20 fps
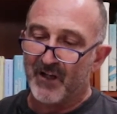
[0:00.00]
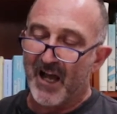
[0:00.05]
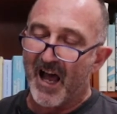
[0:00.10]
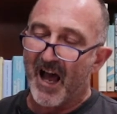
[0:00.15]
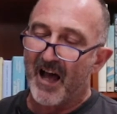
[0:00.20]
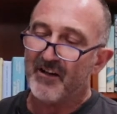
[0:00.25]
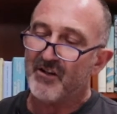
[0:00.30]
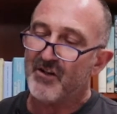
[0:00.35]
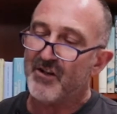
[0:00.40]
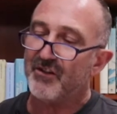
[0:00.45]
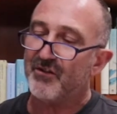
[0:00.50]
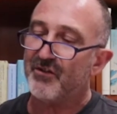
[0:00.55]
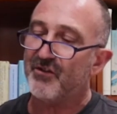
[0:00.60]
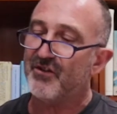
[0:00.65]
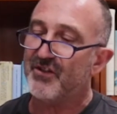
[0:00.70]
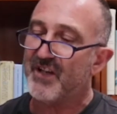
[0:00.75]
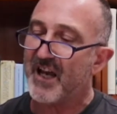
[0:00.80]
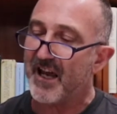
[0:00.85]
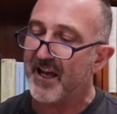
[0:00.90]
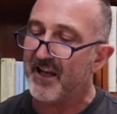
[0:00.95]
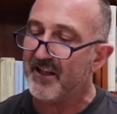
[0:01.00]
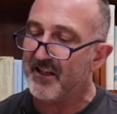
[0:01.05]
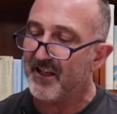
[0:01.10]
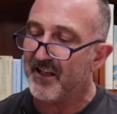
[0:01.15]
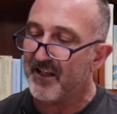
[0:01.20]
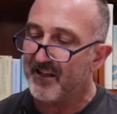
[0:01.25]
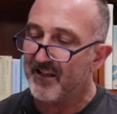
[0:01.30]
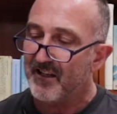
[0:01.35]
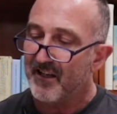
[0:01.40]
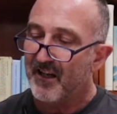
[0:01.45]

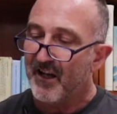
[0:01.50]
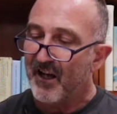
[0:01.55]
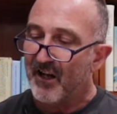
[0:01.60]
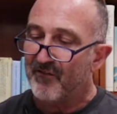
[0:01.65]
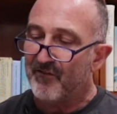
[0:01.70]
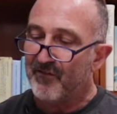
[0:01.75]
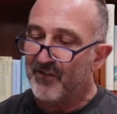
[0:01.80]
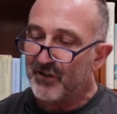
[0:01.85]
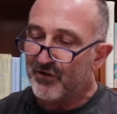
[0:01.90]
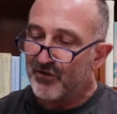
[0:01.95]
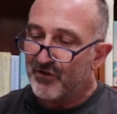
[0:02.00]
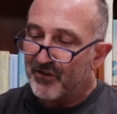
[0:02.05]
understanding the